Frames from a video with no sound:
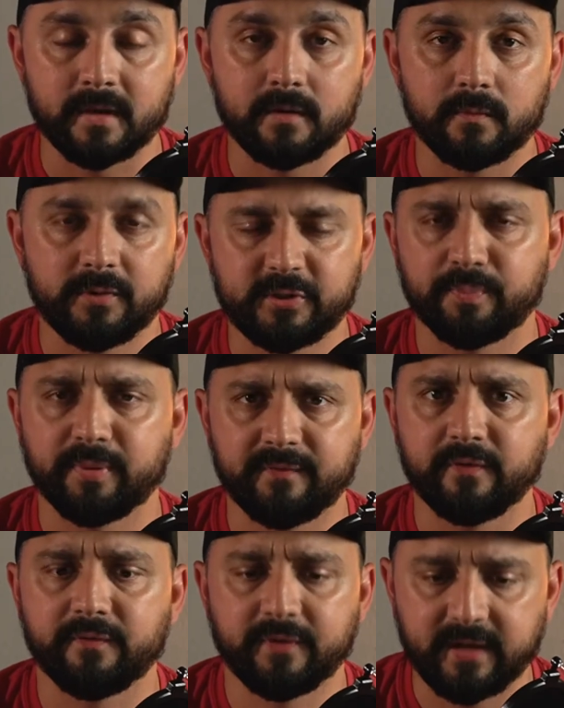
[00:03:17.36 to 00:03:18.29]
We should pray
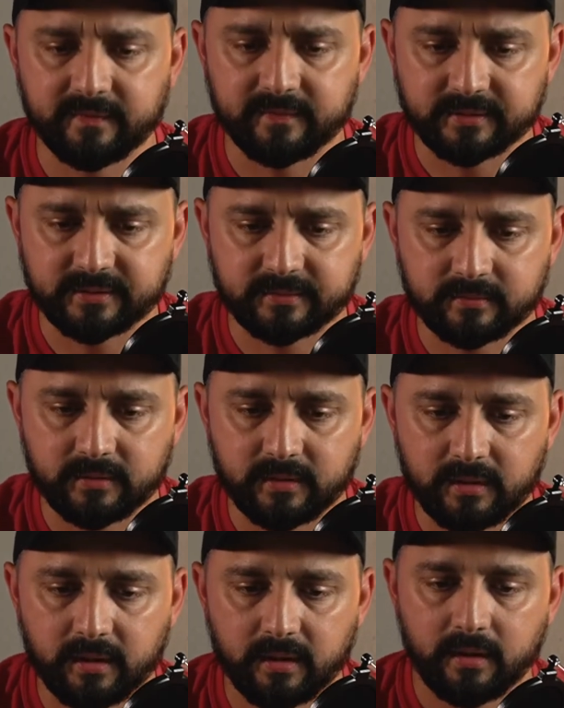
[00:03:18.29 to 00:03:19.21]
for forgiveness.
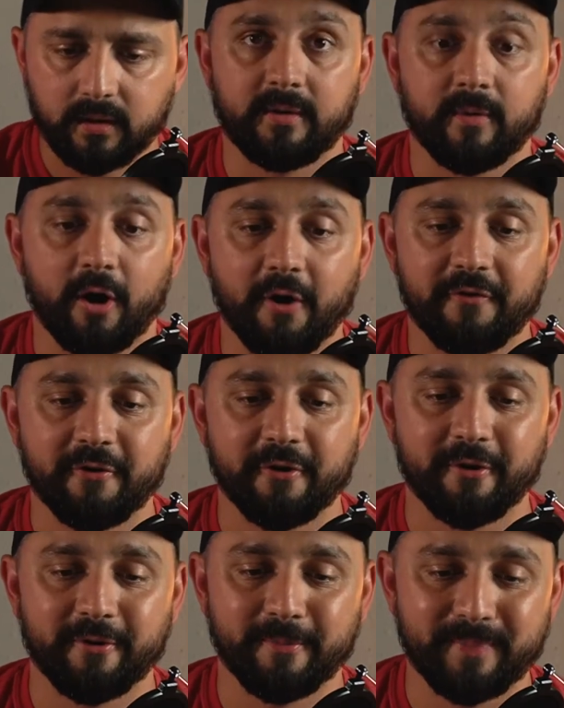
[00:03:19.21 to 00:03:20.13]

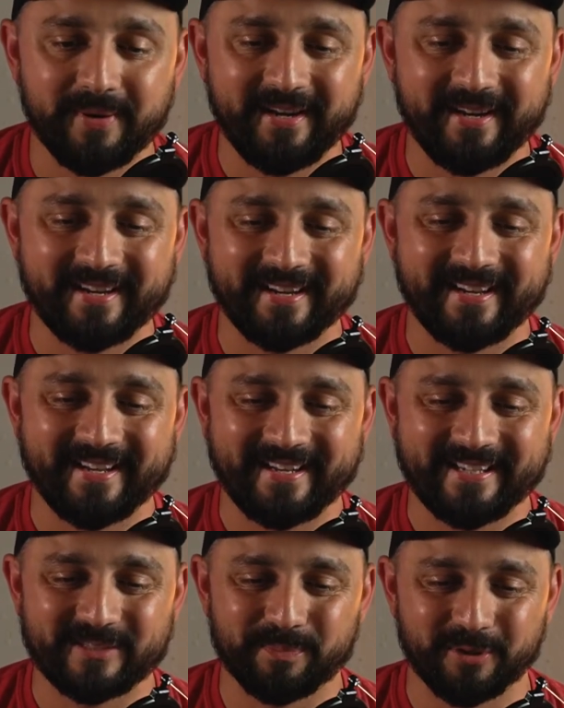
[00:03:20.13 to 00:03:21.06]
Arthur Pink, in
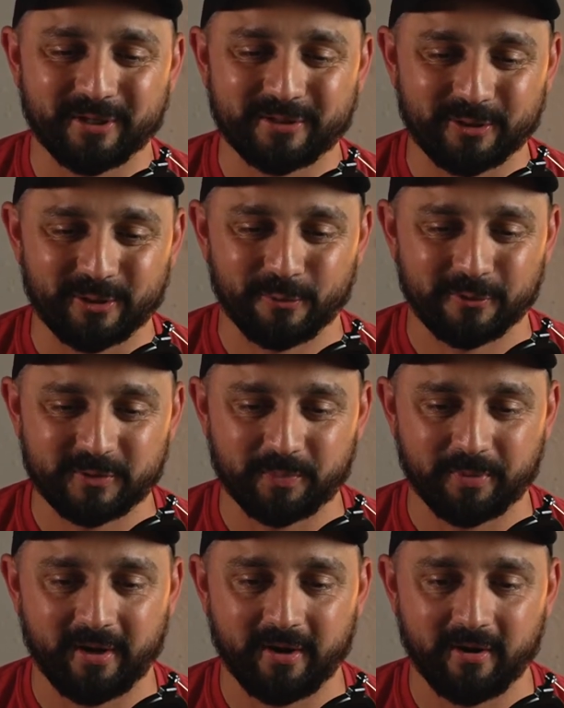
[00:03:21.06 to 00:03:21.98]
his book, The Lord's
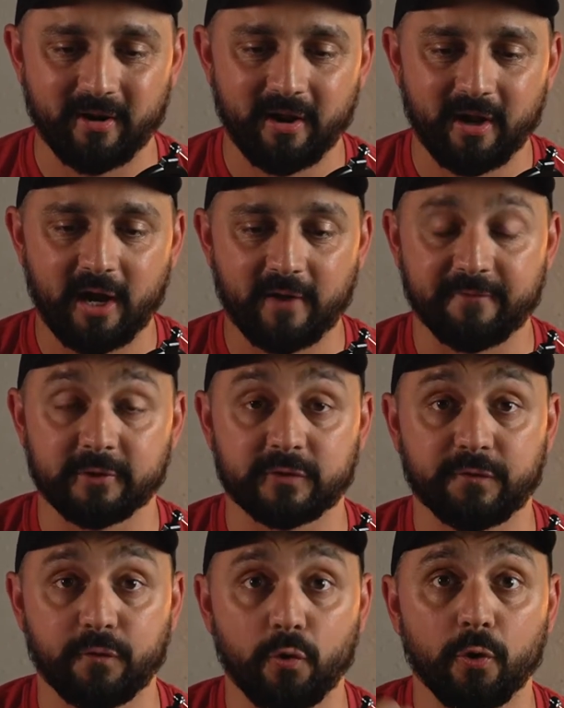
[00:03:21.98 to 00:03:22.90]
Prayer, offers
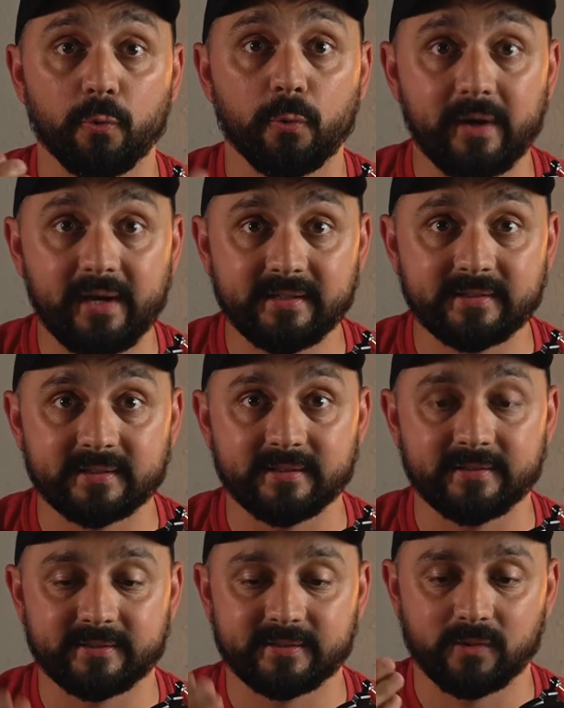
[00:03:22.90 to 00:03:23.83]
four
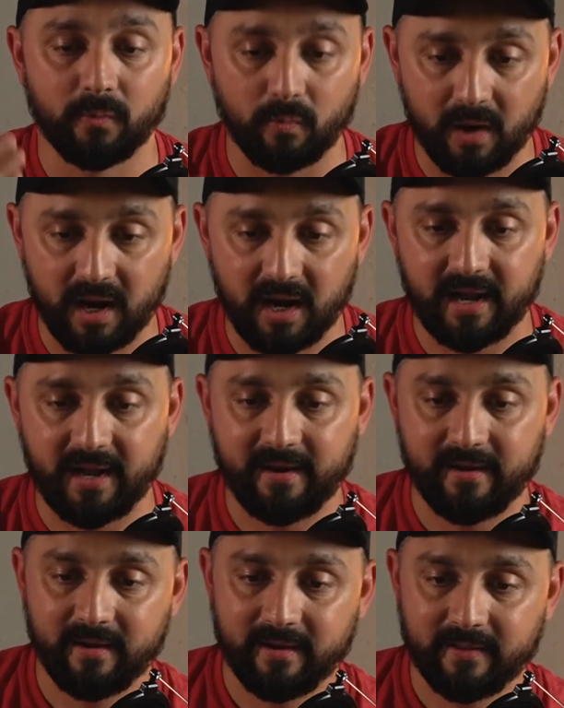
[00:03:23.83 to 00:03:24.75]
reasons why
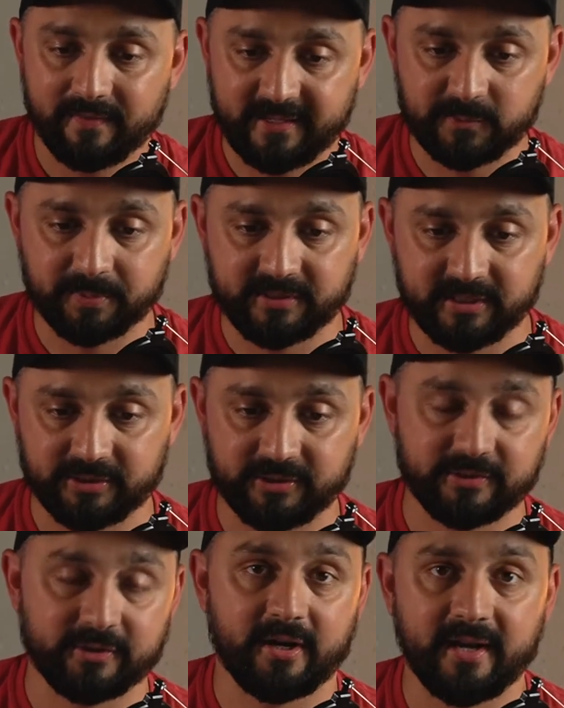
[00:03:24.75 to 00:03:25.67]
these
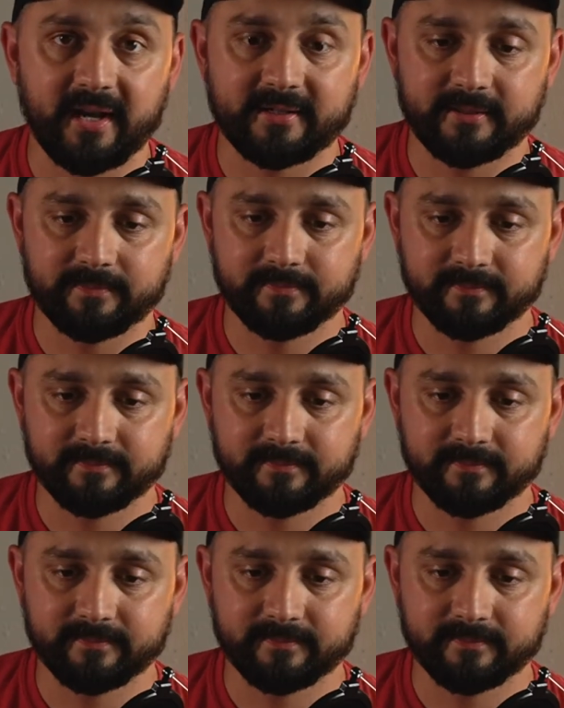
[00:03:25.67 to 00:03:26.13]
petitions are connected.